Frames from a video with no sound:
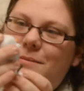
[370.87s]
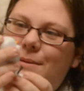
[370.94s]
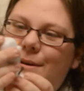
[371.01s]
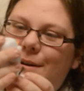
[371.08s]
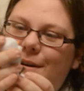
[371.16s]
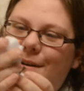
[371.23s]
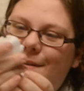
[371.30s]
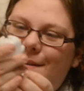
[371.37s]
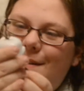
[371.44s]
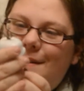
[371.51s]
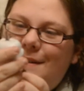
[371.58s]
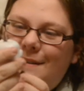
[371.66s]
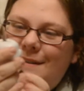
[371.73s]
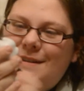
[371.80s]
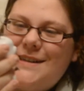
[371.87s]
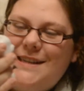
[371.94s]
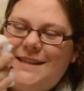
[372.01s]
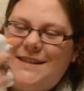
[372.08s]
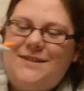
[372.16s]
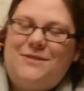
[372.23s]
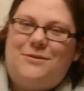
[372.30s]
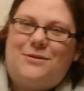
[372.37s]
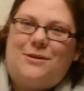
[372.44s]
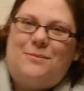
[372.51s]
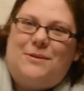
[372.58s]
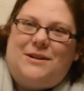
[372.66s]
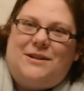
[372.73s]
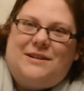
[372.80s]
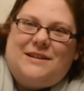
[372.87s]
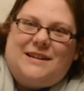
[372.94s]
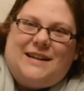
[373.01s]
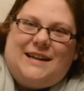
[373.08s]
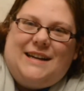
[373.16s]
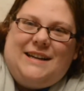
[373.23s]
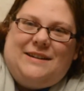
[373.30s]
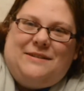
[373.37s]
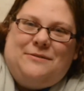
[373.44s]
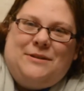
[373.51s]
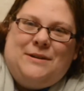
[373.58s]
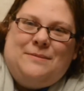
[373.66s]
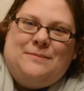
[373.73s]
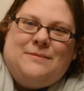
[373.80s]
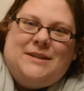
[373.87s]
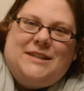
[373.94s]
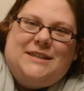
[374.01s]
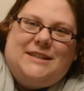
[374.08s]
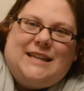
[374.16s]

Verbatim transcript: But, oh, he's adorable! I love him.